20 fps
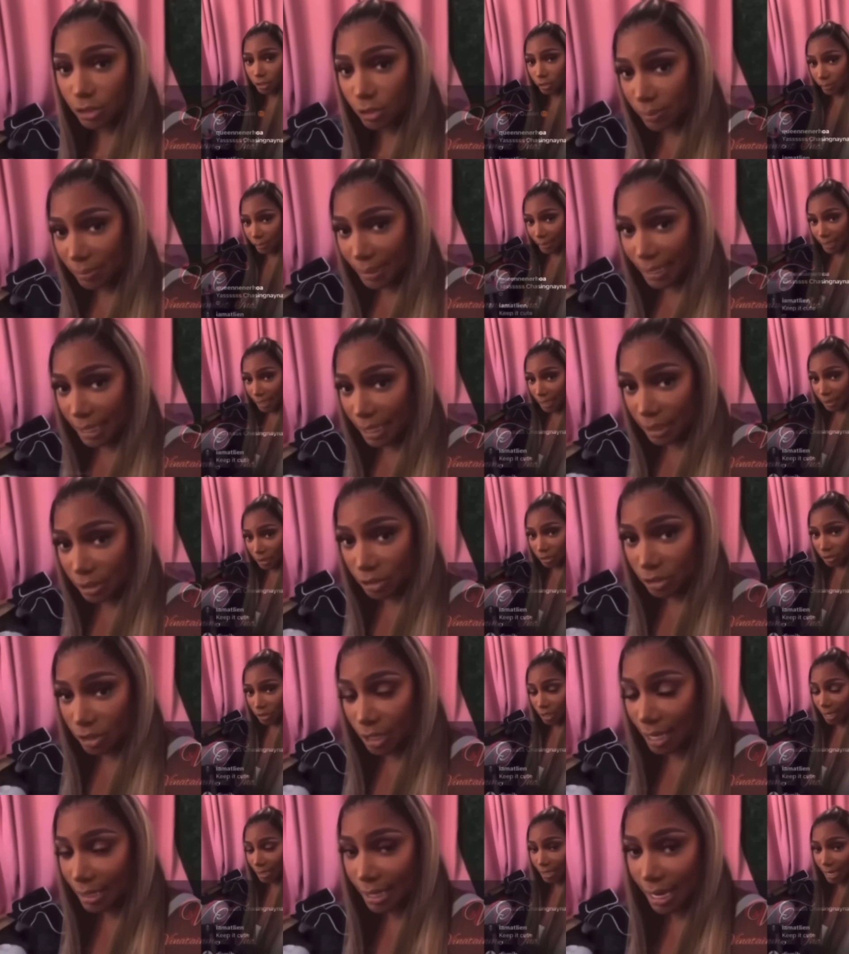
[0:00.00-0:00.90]
Speaker 1: this is too
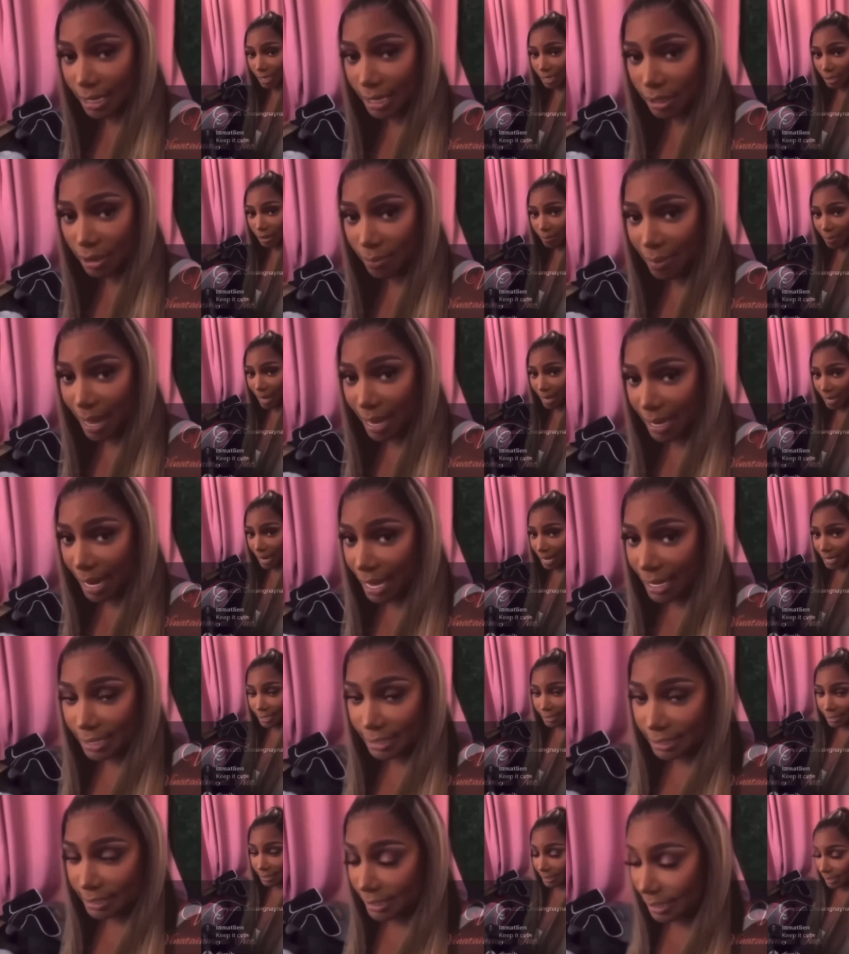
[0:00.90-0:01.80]
much. And ain't
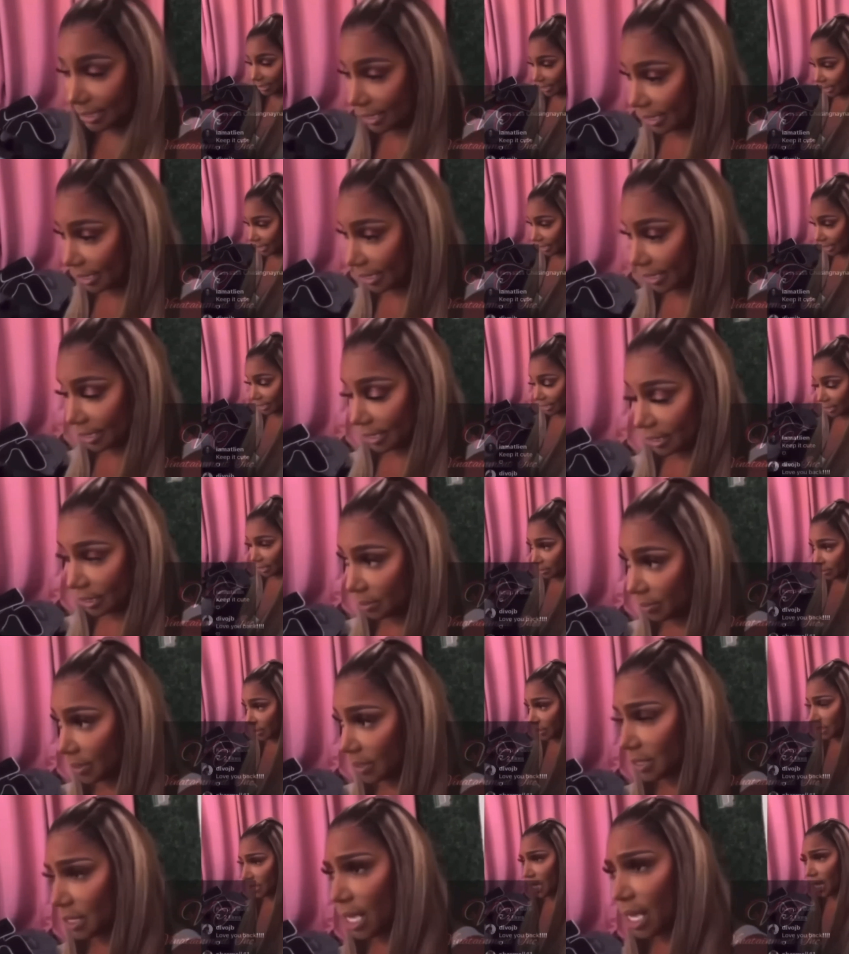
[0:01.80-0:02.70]
nobody out here stealing
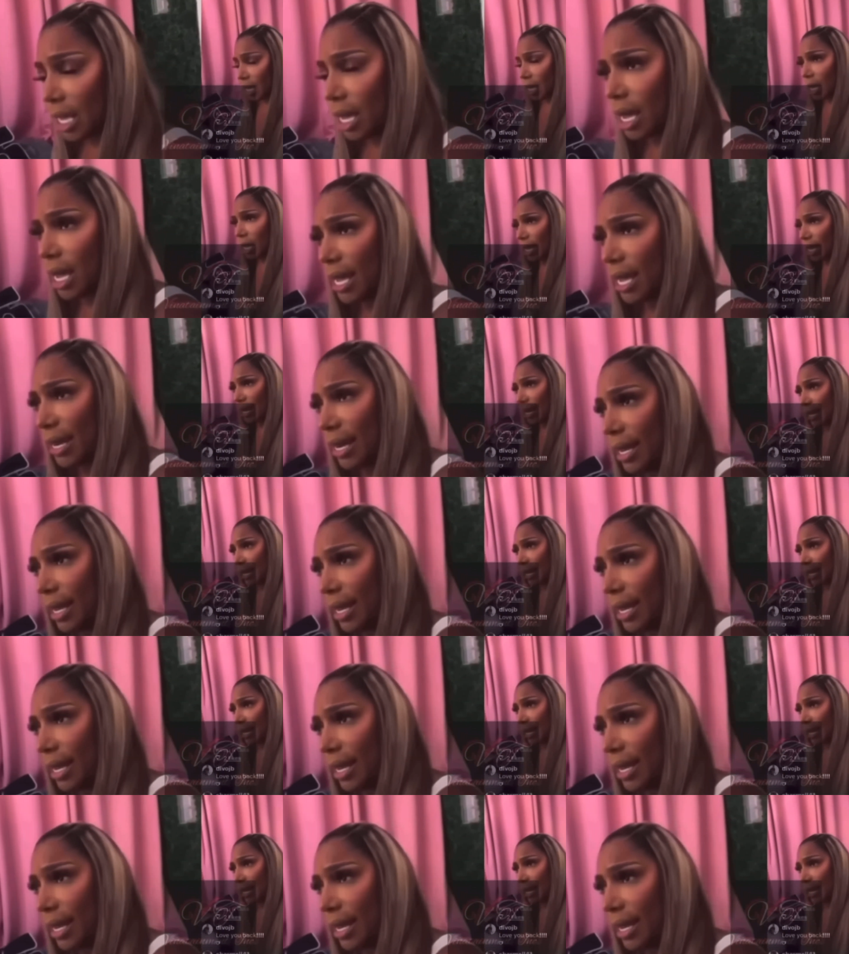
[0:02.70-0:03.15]
husbands,